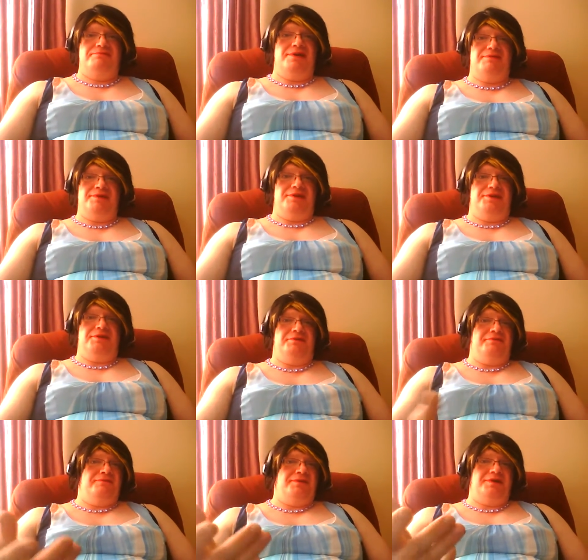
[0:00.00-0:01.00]
I mean, you know,
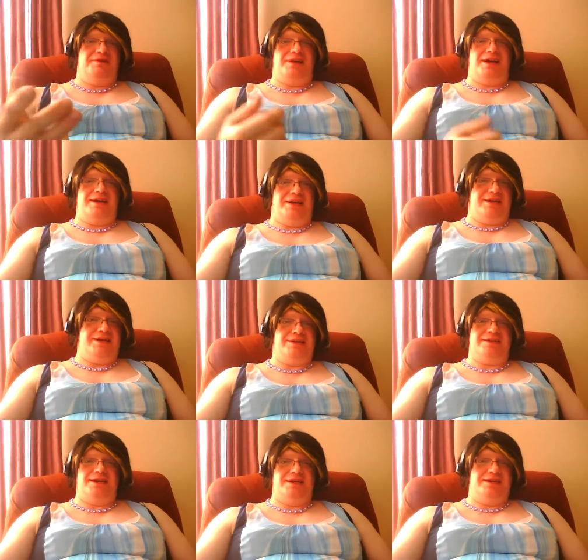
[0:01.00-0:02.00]
I only got
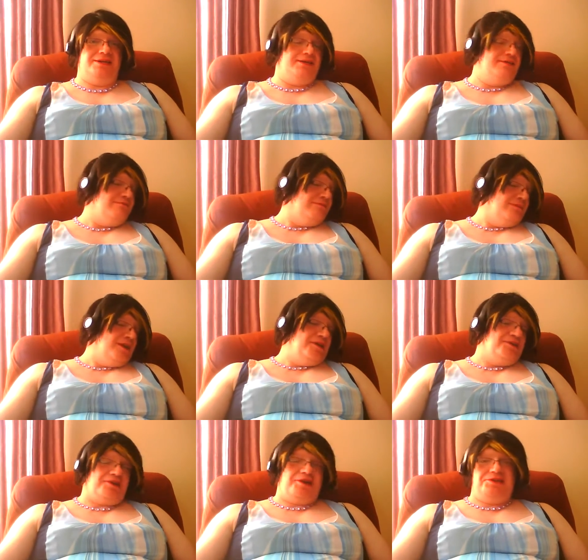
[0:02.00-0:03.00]
heels on and
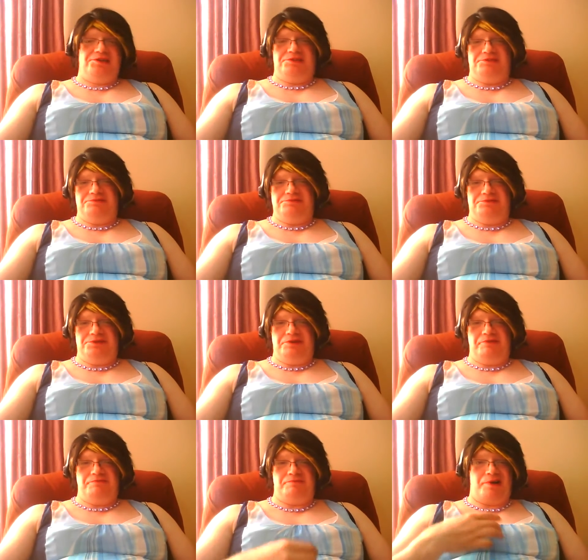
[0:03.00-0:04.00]
dress and, you
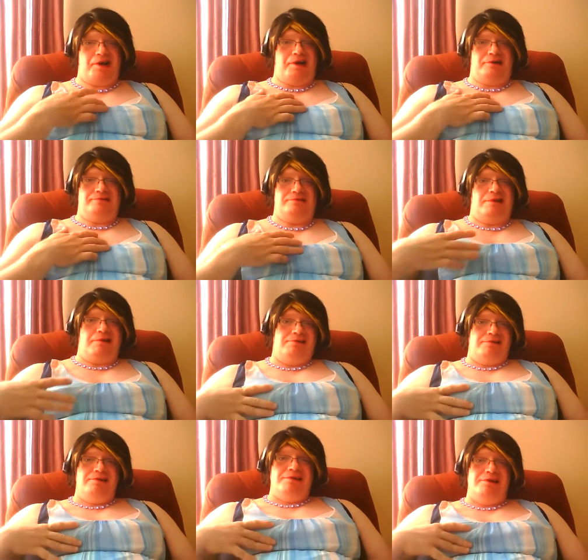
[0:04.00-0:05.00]
know, bra.
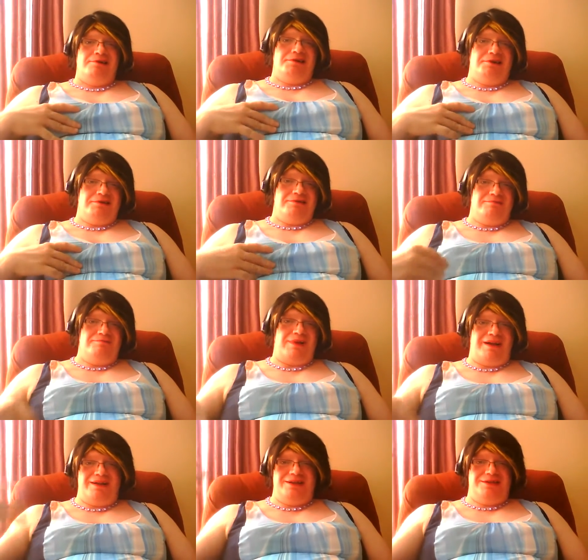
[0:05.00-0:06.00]
You know,
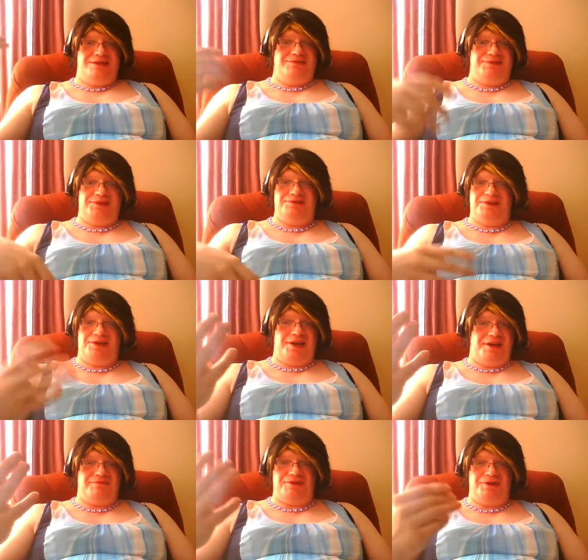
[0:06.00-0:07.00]
panties, if you really
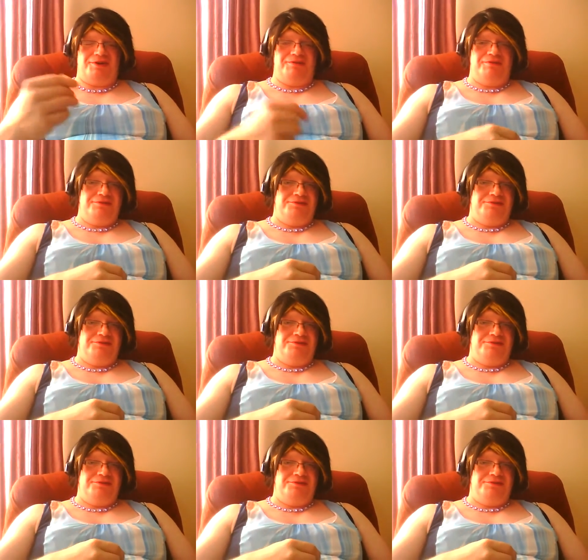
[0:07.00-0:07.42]
have to know.